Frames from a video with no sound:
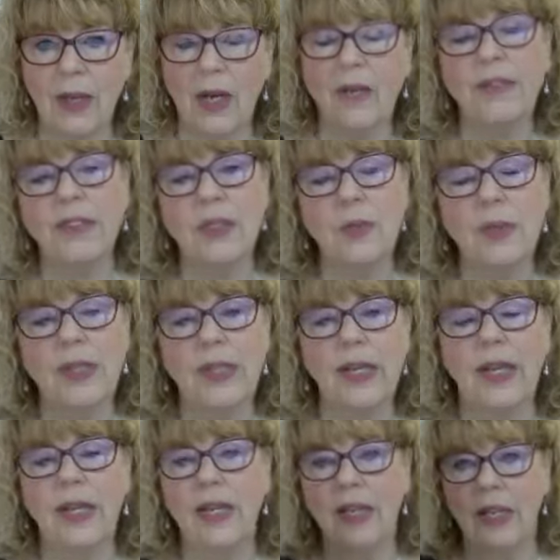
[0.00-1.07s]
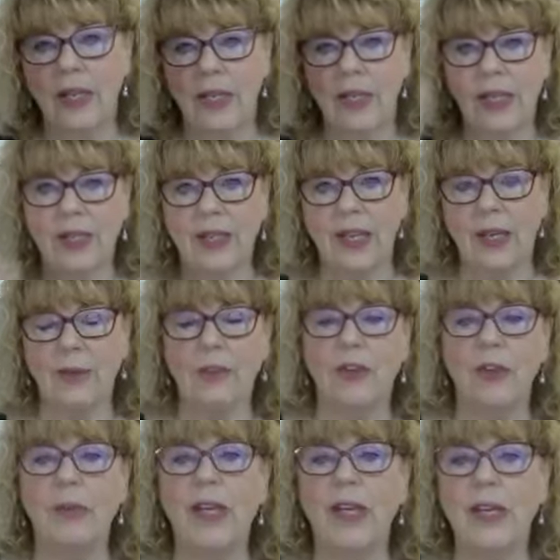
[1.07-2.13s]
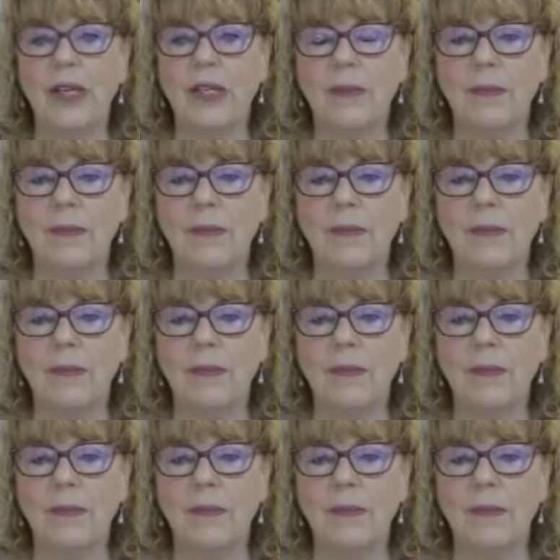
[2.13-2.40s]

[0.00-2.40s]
All of a sudden one day, it came to me.